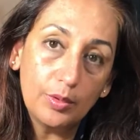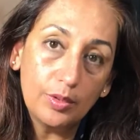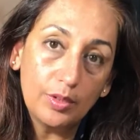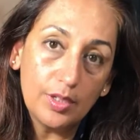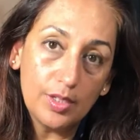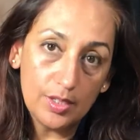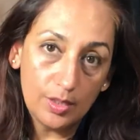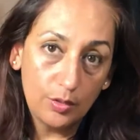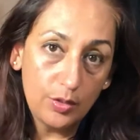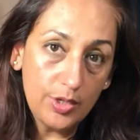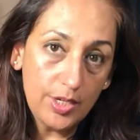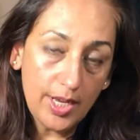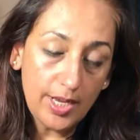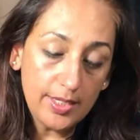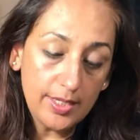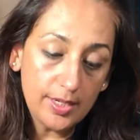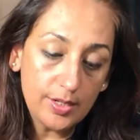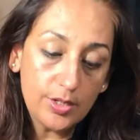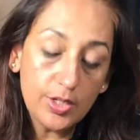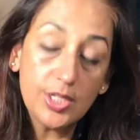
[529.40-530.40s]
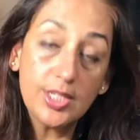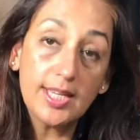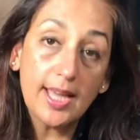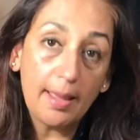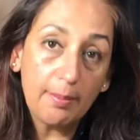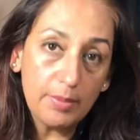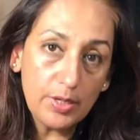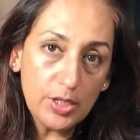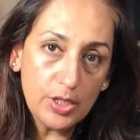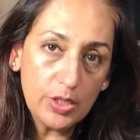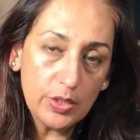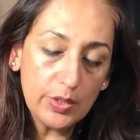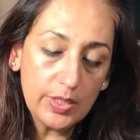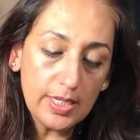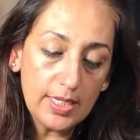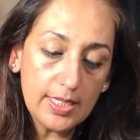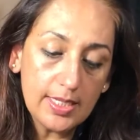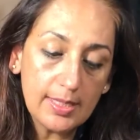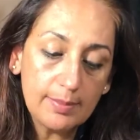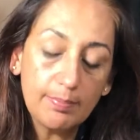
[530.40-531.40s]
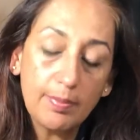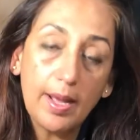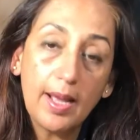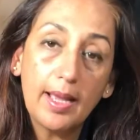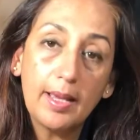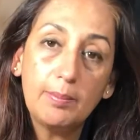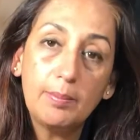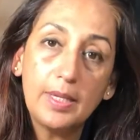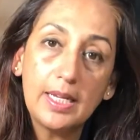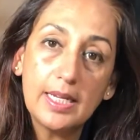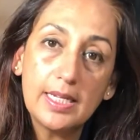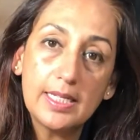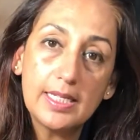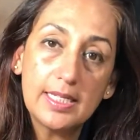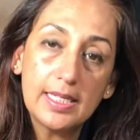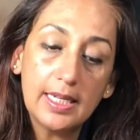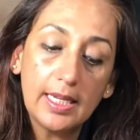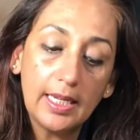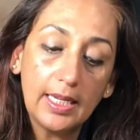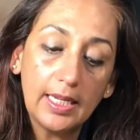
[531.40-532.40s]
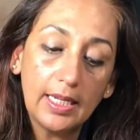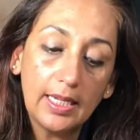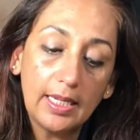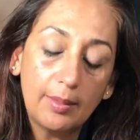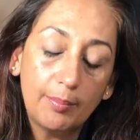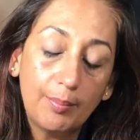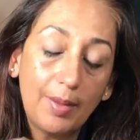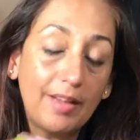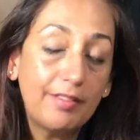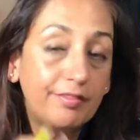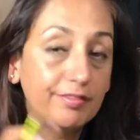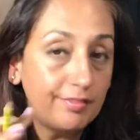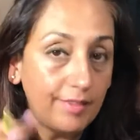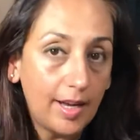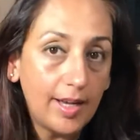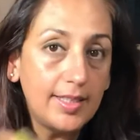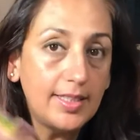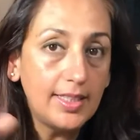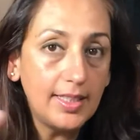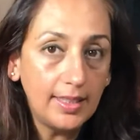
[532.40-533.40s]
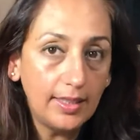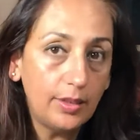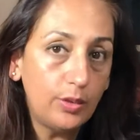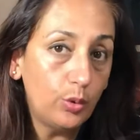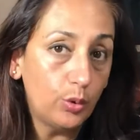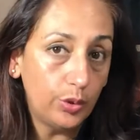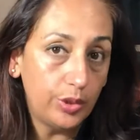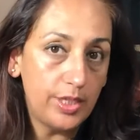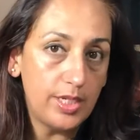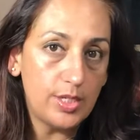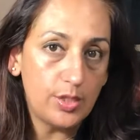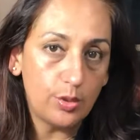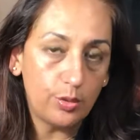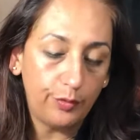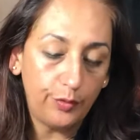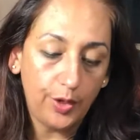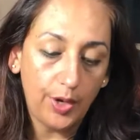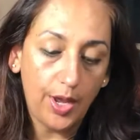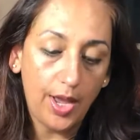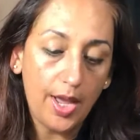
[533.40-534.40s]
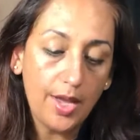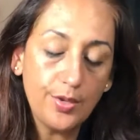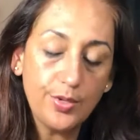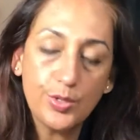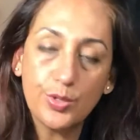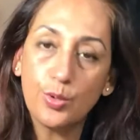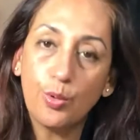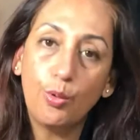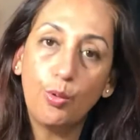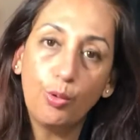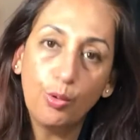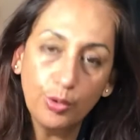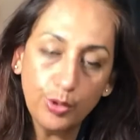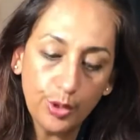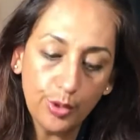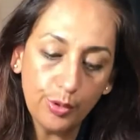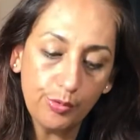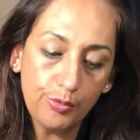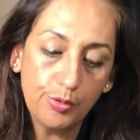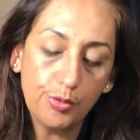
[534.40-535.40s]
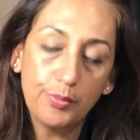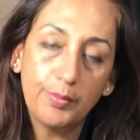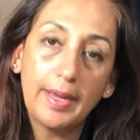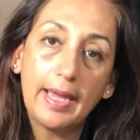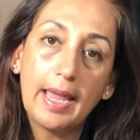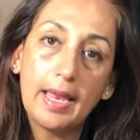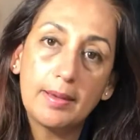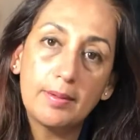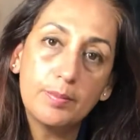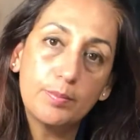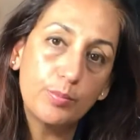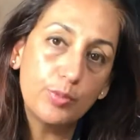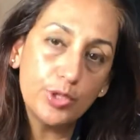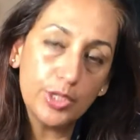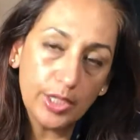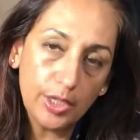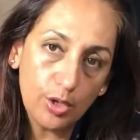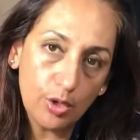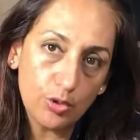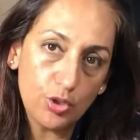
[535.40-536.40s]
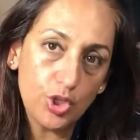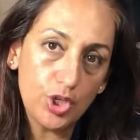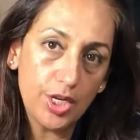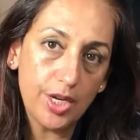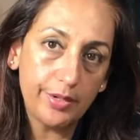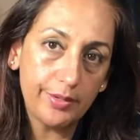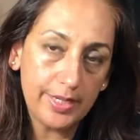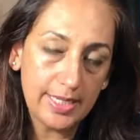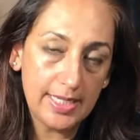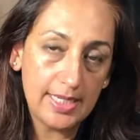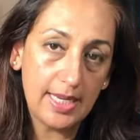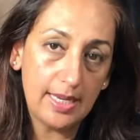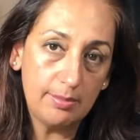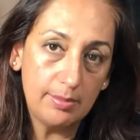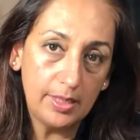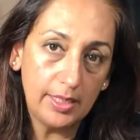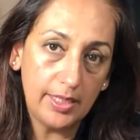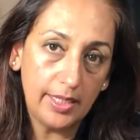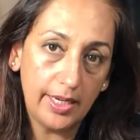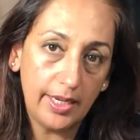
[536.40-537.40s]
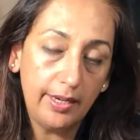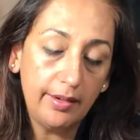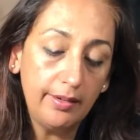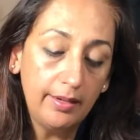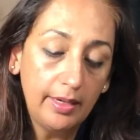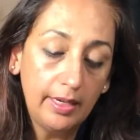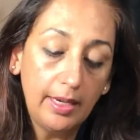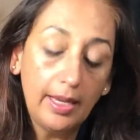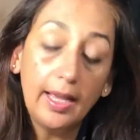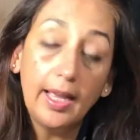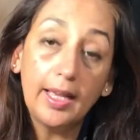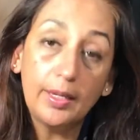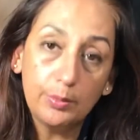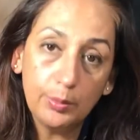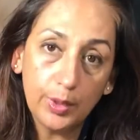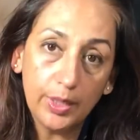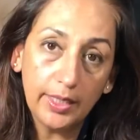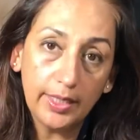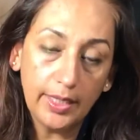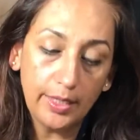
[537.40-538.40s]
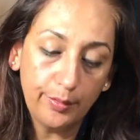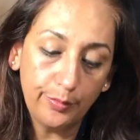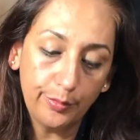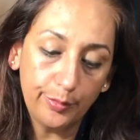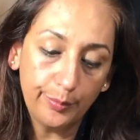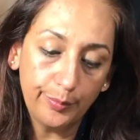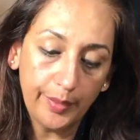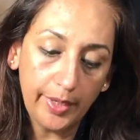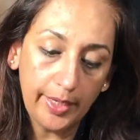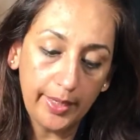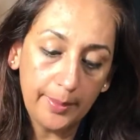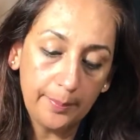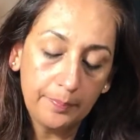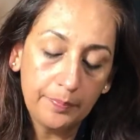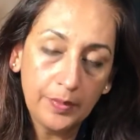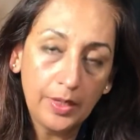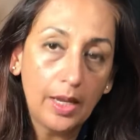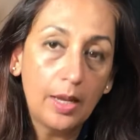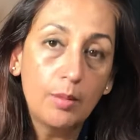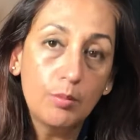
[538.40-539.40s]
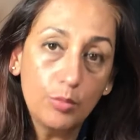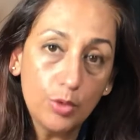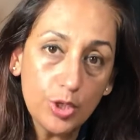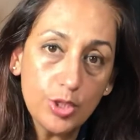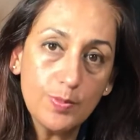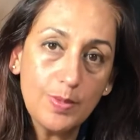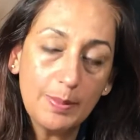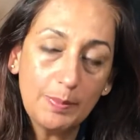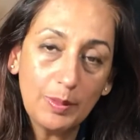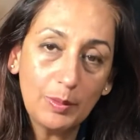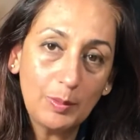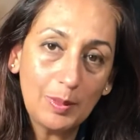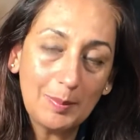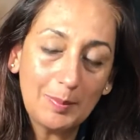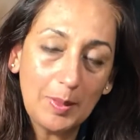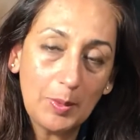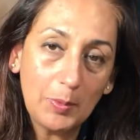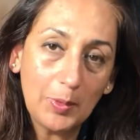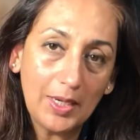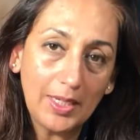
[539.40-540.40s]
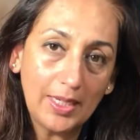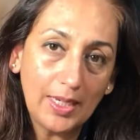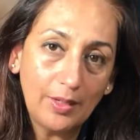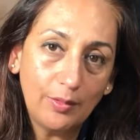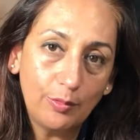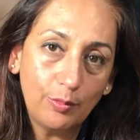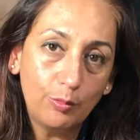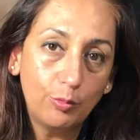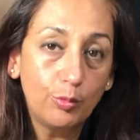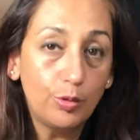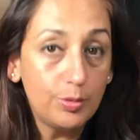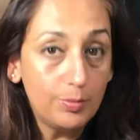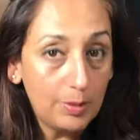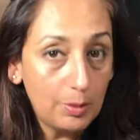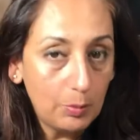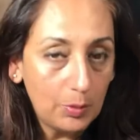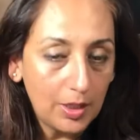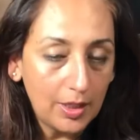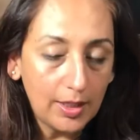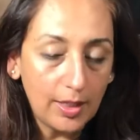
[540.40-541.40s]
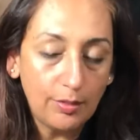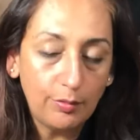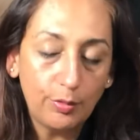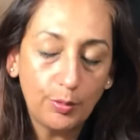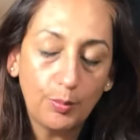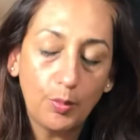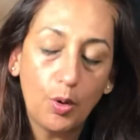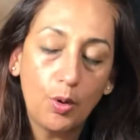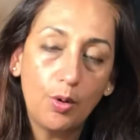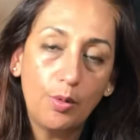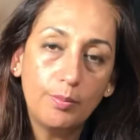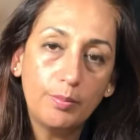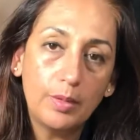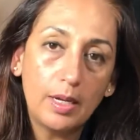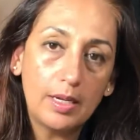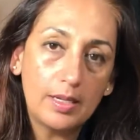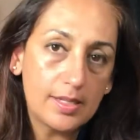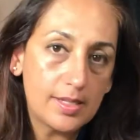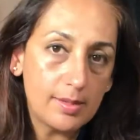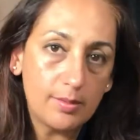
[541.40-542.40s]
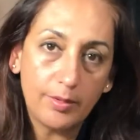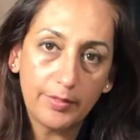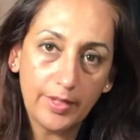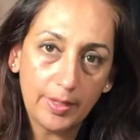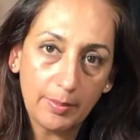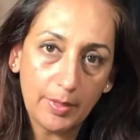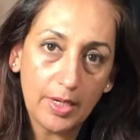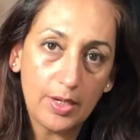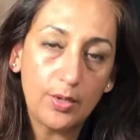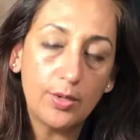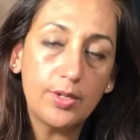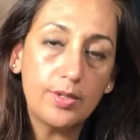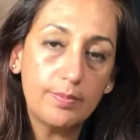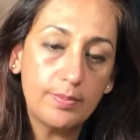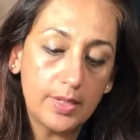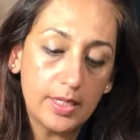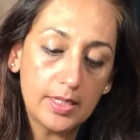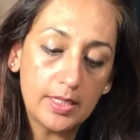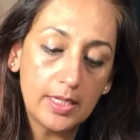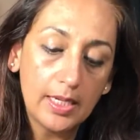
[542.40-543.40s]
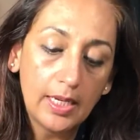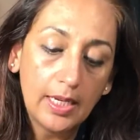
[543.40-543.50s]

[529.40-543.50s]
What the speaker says: it's a good idea to tap into this by finding the northeast of your house or your room and putting your chair and table there and working from there. Most people would be working from home, some of them are not, but